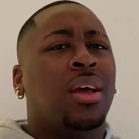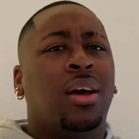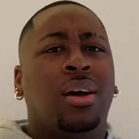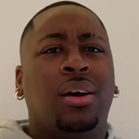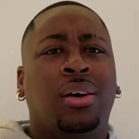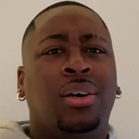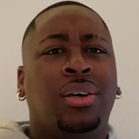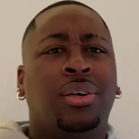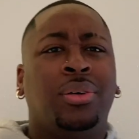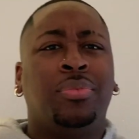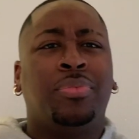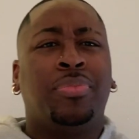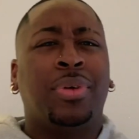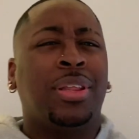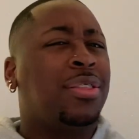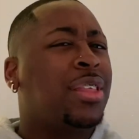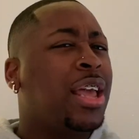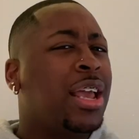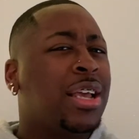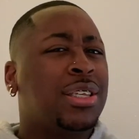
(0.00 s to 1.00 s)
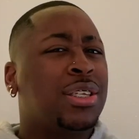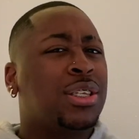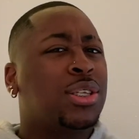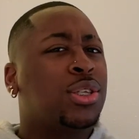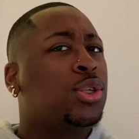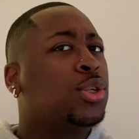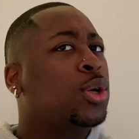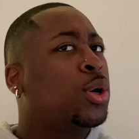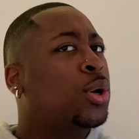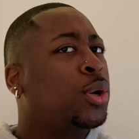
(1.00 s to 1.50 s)
But thanks,
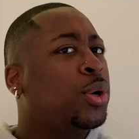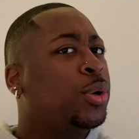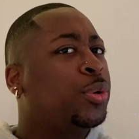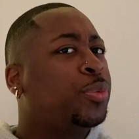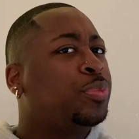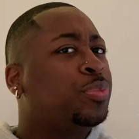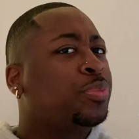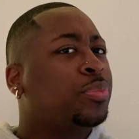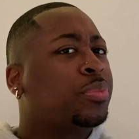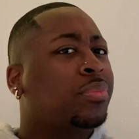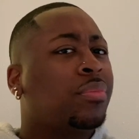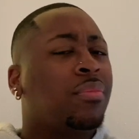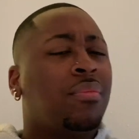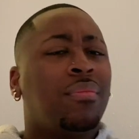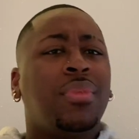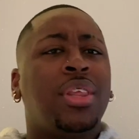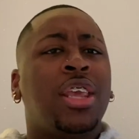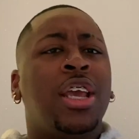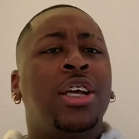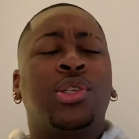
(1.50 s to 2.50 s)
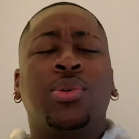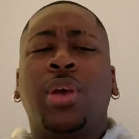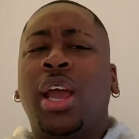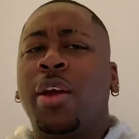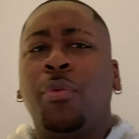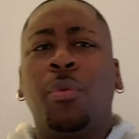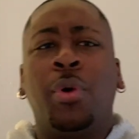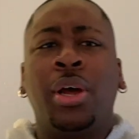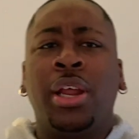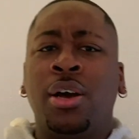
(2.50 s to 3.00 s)
sir. And to
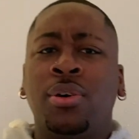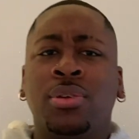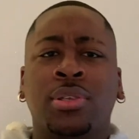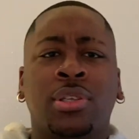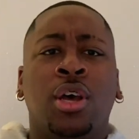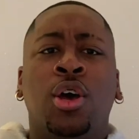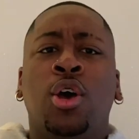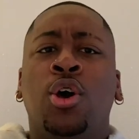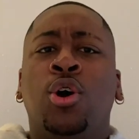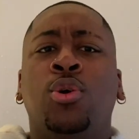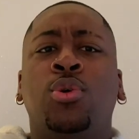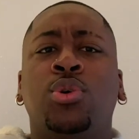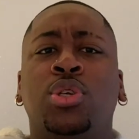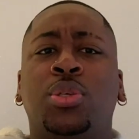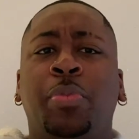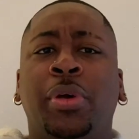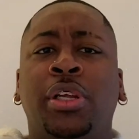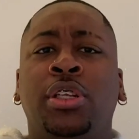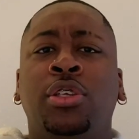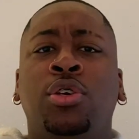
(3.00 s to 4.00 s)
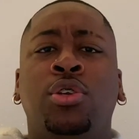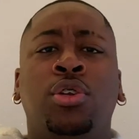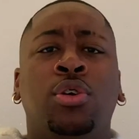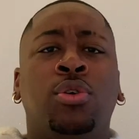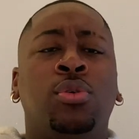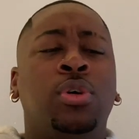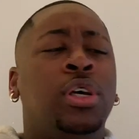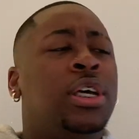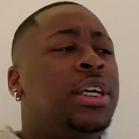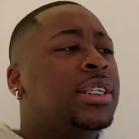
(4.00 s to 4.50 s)
everyone else who's been, you know,